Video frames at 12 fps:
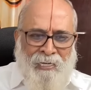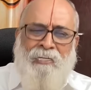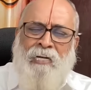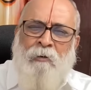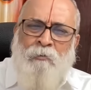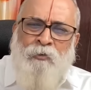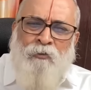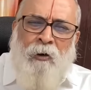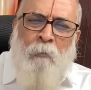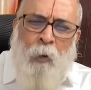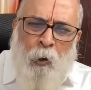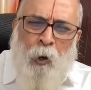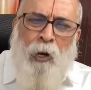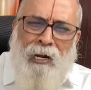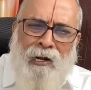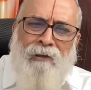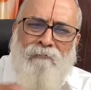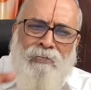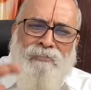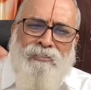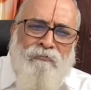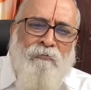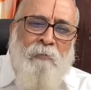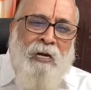It comes from lower
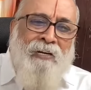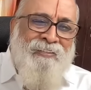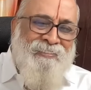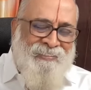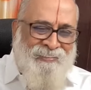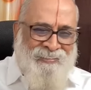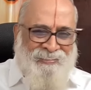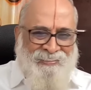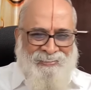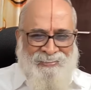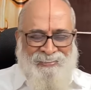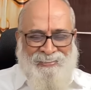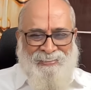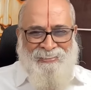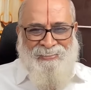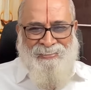levels of mind.